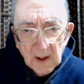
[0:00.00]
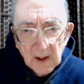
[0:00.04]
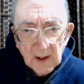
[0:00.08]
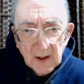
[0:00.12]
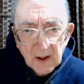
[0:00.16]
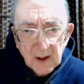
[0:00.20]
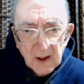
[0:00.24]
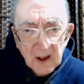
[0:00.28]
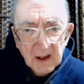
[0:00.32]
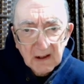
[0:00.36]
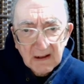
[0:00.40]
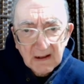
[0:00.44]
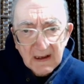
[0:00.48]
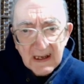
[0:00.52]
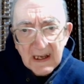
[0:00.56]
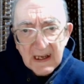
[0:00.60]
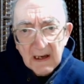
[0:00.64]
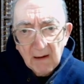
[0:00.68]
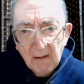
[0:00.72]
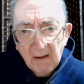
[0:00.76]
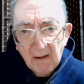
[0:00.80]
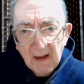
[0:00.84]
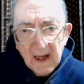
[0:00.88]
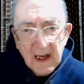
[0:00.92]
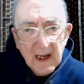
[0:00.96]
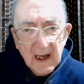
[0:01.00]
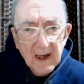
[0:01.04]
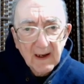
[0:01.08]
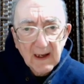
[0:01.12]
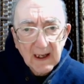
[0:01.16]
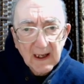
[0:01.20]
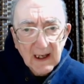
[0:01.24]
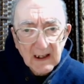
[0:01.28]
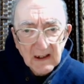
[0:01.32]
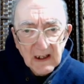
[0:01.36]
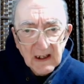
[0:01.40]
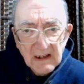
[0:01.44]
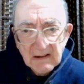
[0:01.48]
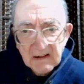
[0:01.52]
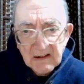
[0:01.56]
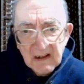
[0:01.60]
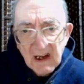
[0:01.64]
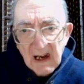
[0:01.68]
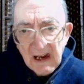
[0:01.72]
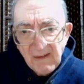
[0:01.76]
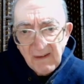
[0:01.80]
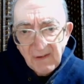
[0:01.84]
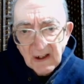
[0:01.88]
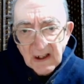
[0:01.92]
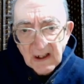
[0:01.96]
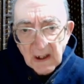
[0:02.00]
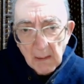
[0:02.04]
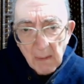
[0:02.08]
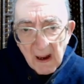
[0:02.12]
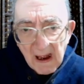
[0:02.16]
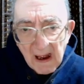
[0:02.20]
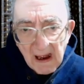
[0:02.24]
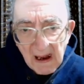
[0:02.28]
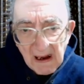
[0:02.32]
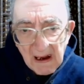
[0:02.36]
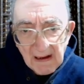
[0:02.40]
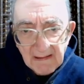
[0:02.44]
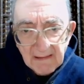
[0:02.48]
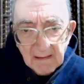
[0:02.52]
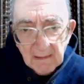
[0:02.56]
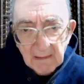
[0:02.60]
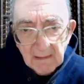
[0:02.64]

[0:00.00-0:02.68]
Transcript: Your great learning, it's driving you mad."